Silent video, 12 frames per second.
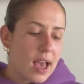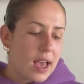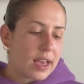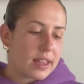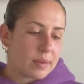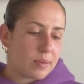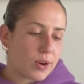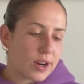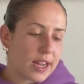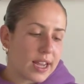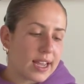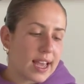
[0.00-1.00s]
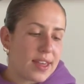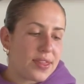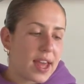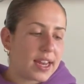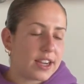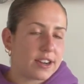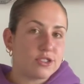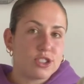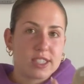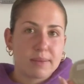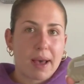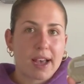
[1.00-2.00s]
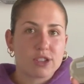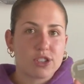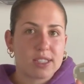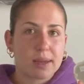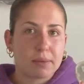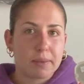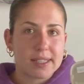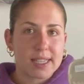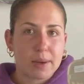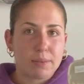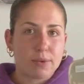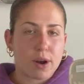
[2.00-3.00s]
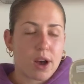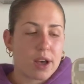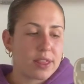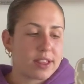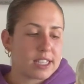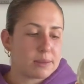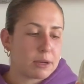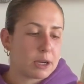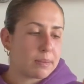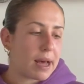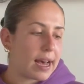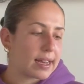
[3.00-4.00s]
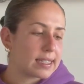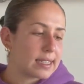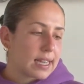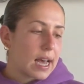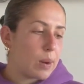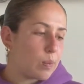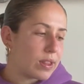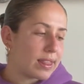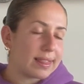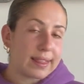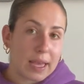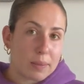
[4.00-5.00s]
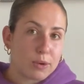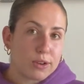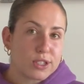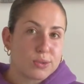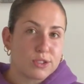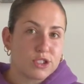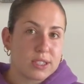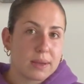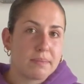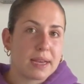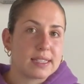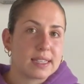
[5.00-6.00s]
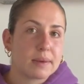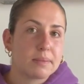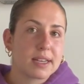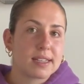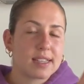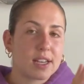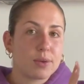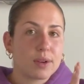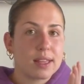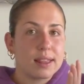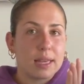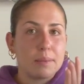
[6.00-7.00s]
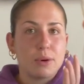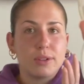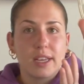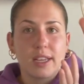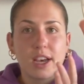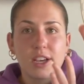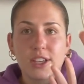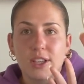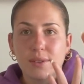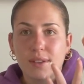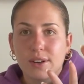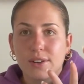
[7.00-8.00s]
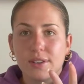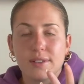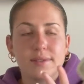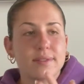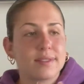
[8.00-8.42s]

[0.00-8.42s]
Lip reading: in the morning. And then here are just some extra supplements. I brought these pill packs, come with labels, which is amazing because then you can label like a cute little,